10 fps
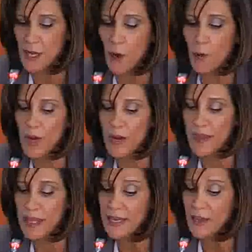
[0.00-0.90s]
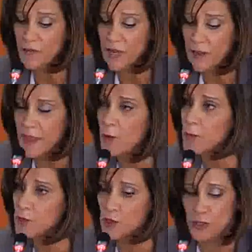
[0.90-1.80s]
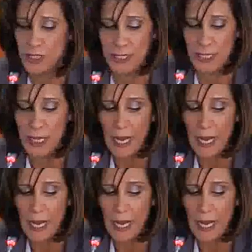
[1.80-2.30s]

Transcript: were then given the opportunity